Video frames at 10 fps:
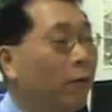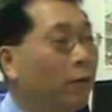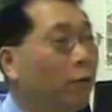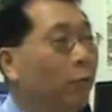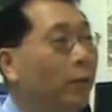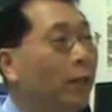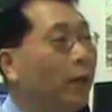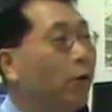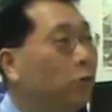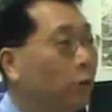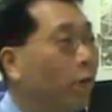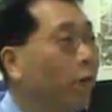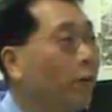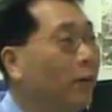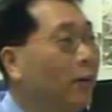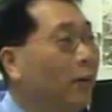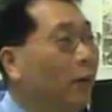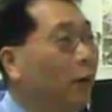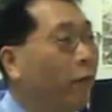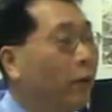still been accused of
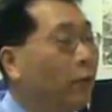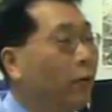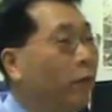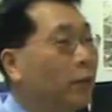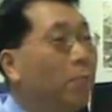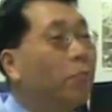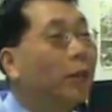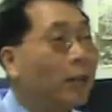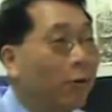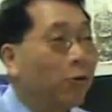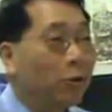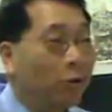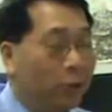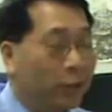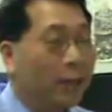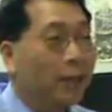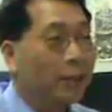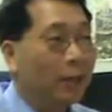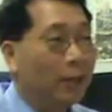dumping their goods, or that is